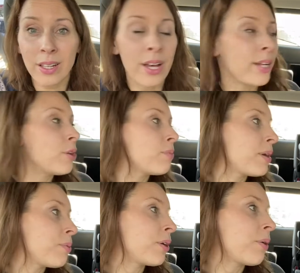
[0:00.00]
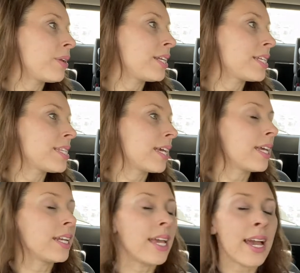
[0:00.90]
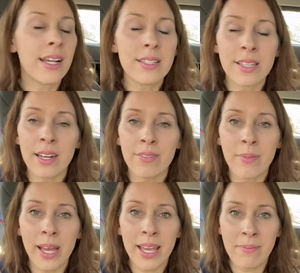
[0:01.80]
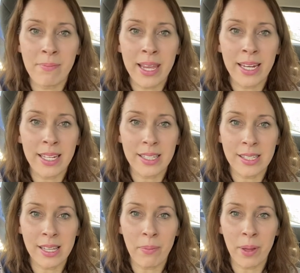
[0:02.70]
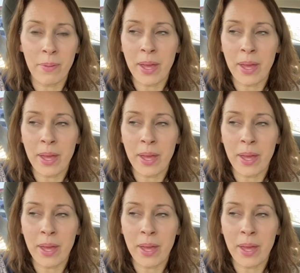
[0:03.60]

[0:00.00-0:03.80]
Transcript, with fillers: I know, May, we're going in a second. Outside of my immediate suburb,